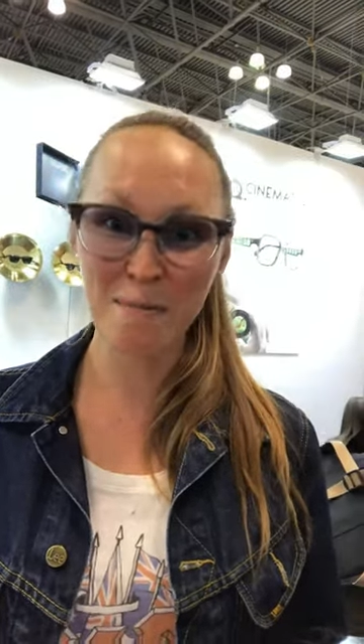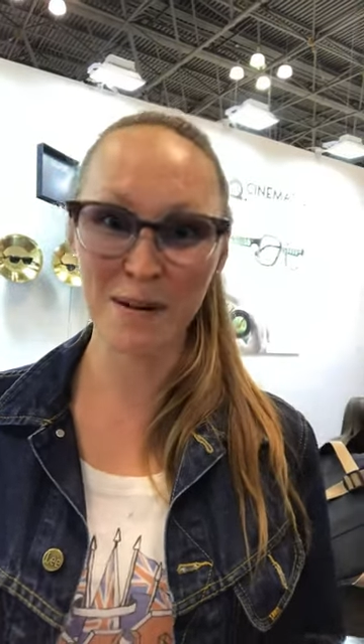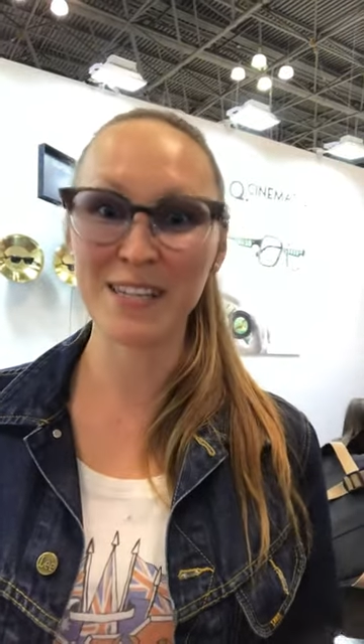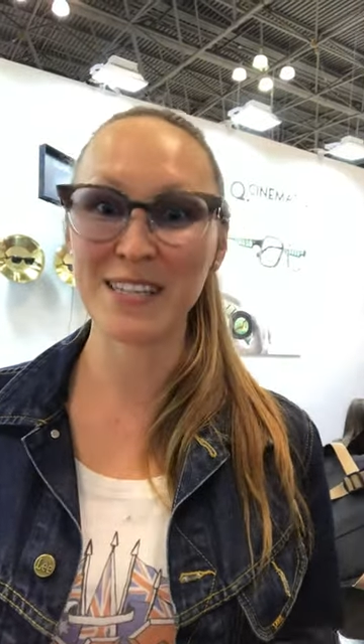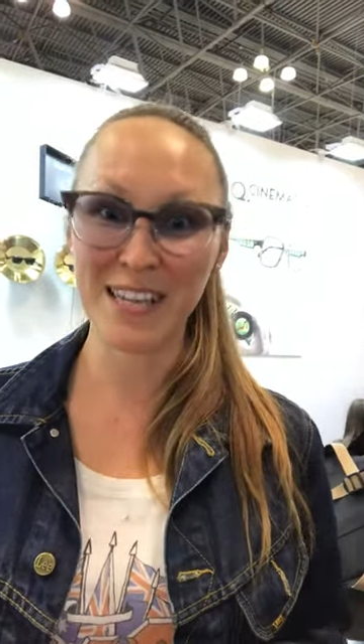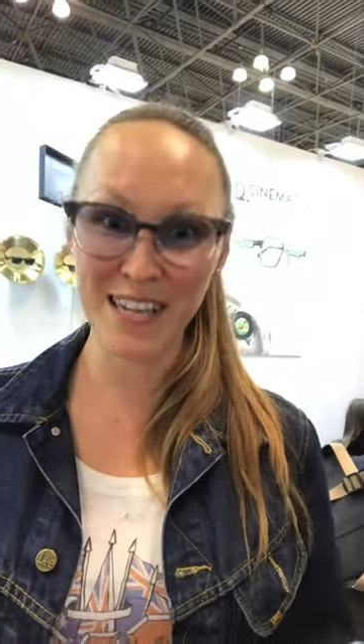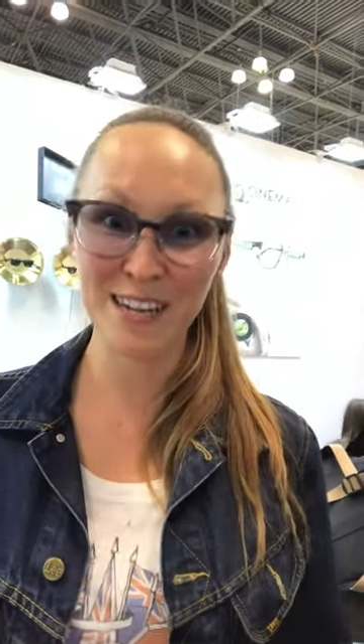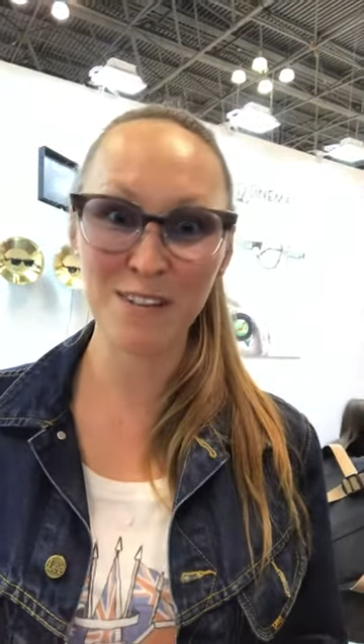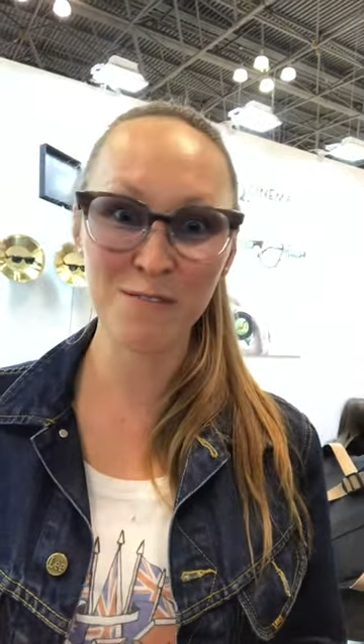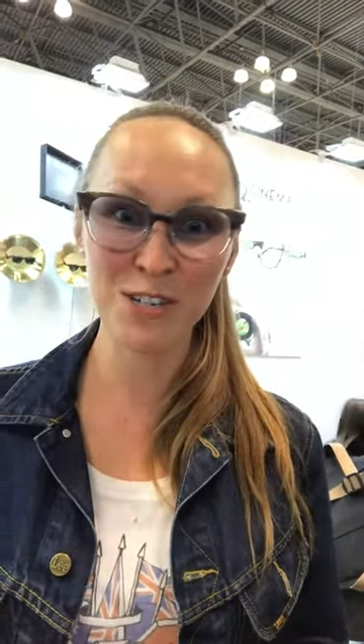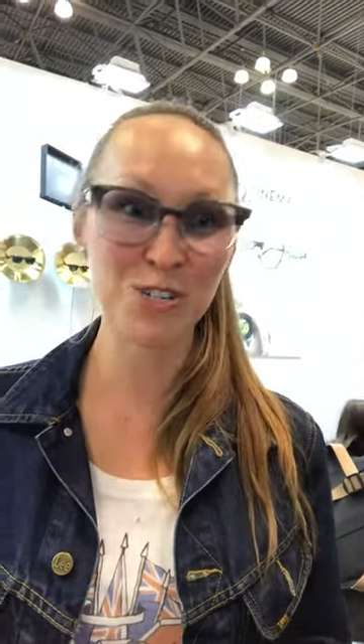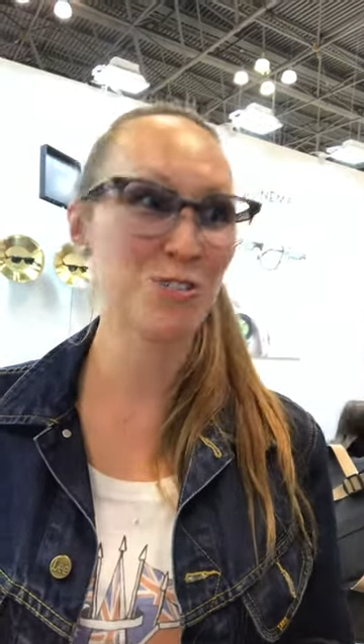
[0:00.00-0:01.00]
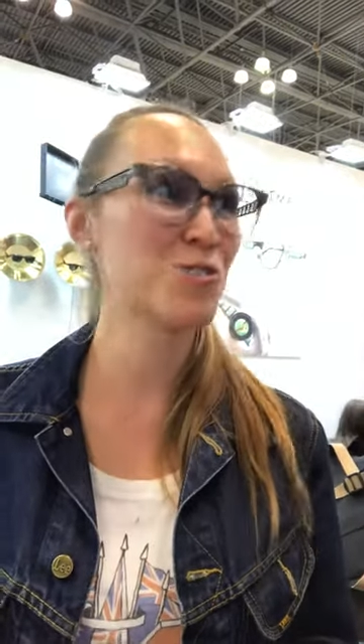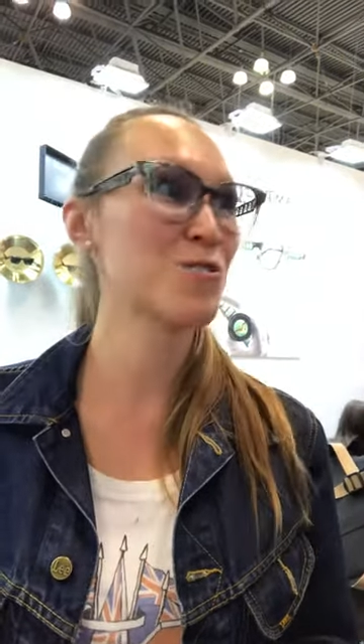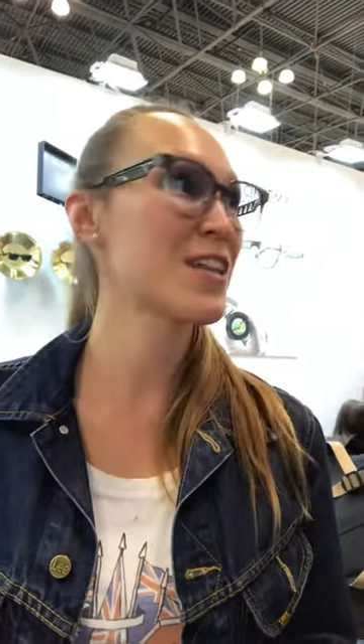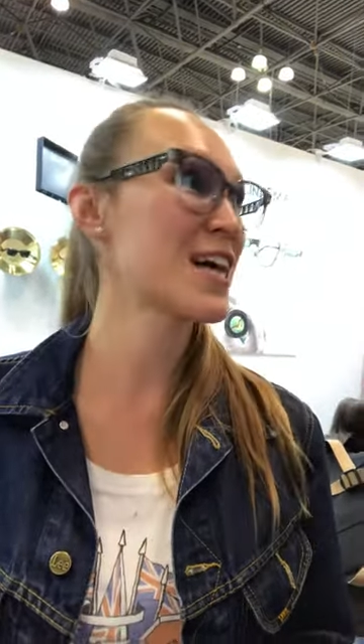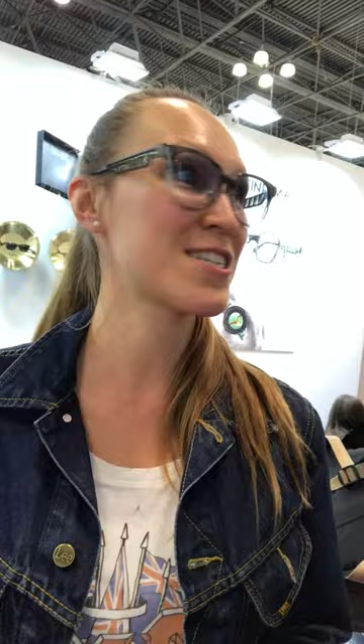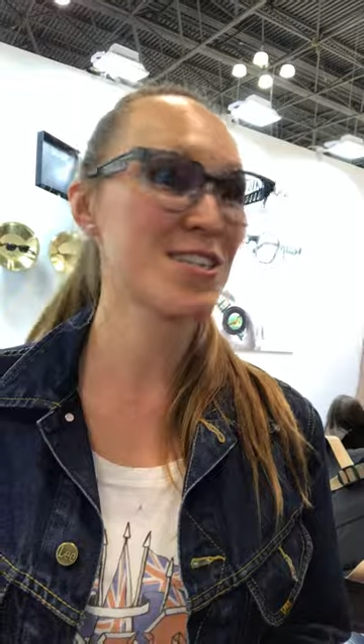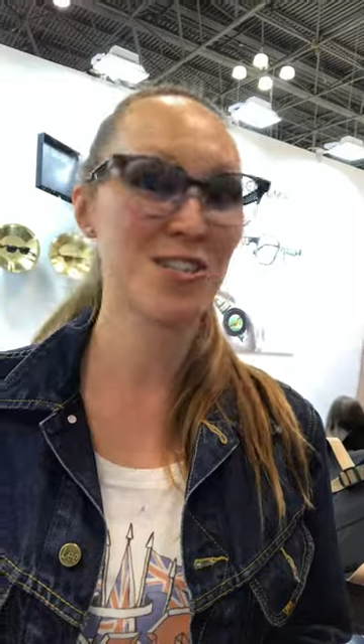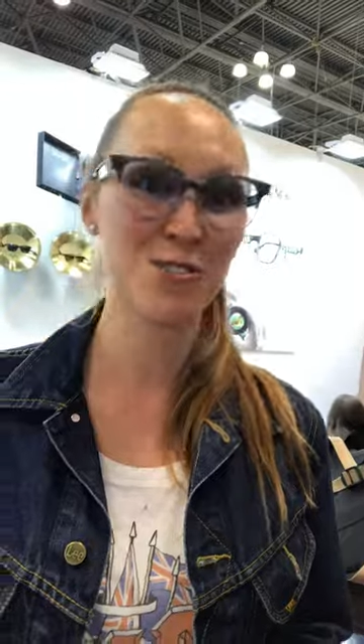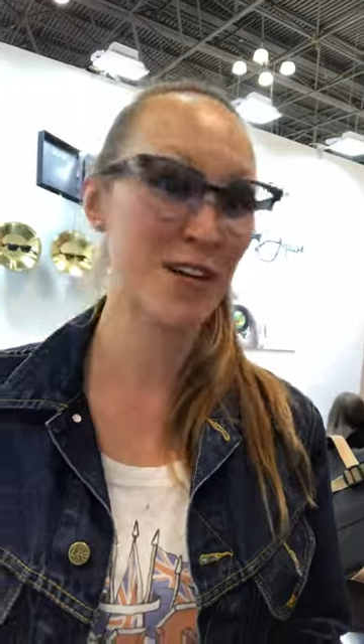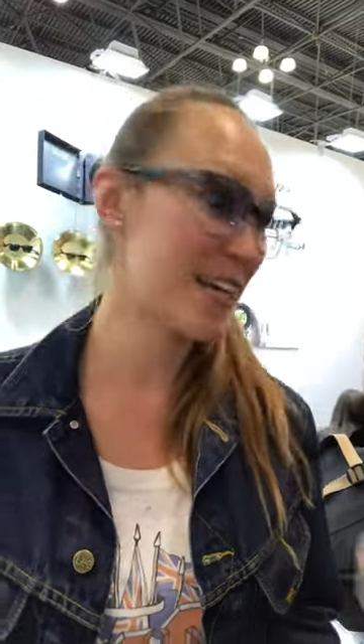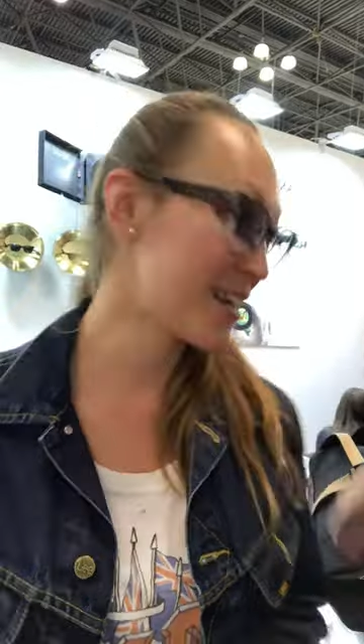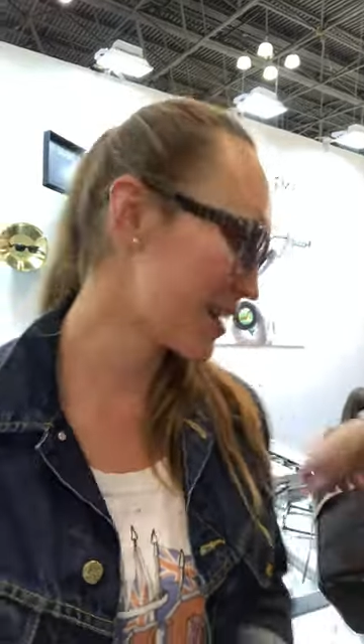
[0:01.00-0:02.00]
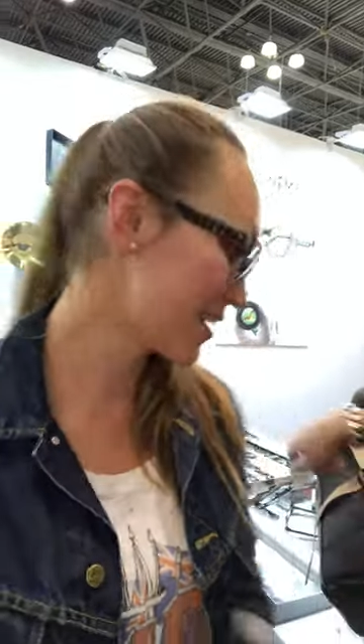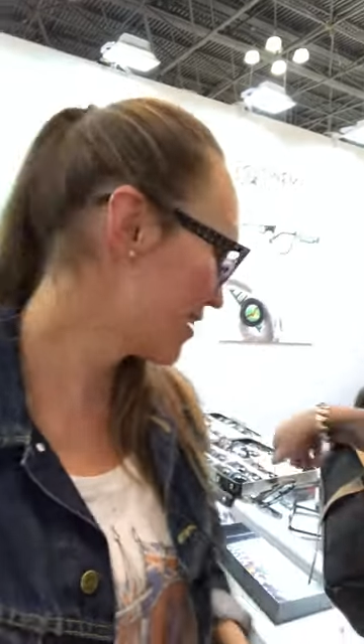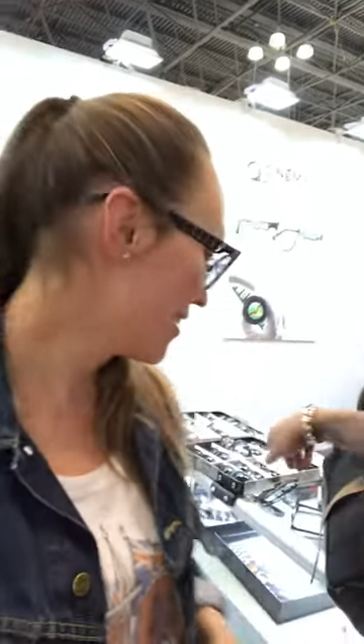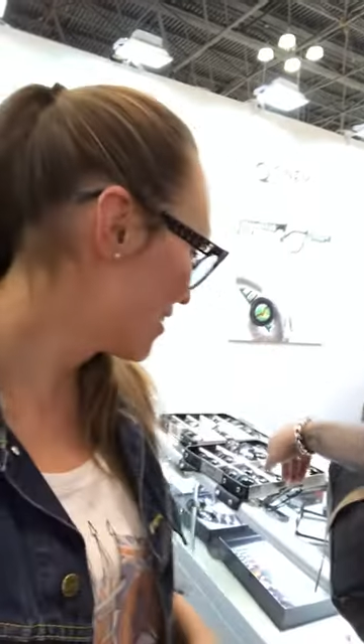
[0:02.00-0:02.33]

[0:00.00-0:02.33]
but we should do glasses together